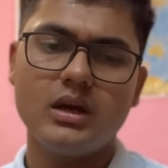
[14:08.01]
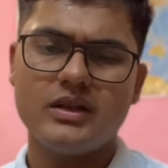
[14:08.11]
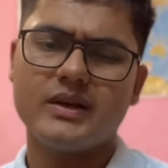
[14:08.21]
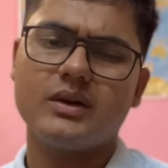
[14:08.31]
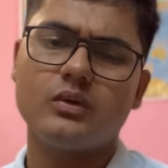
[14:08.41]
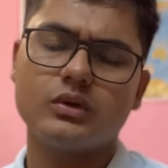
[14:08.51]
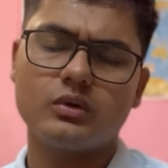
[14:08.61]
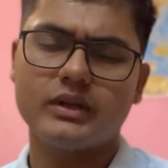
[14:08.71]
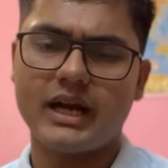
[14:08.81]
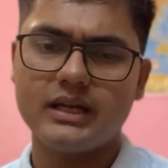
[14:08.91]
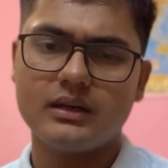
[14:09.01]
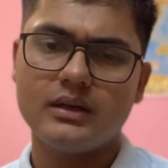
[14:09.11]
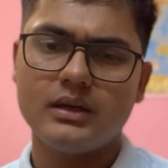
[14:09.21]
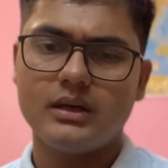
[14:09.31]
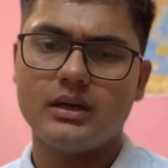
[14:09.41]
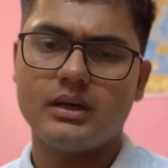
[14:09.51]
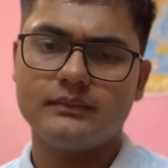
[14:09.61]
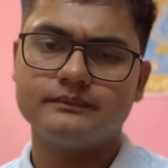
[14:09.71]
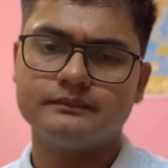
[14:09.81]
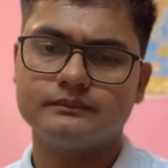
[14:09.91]
You can go through that
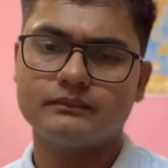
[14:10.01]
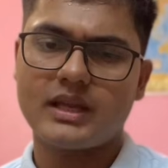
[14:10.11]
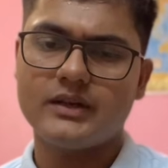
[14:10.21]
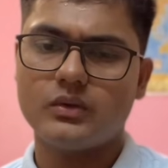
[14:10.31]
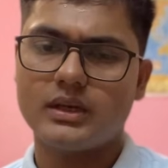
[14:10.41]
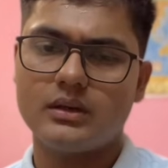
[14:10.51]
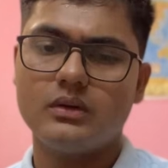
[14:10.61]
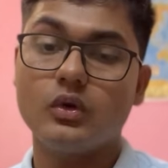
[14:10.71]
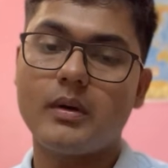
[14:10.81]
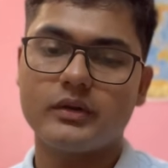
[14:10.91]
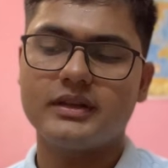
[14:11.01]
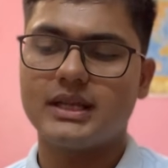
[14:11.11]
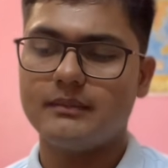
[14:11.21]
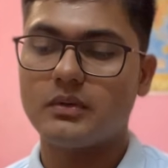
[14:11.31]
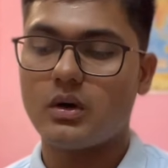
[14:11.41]
and you can know about the schemes.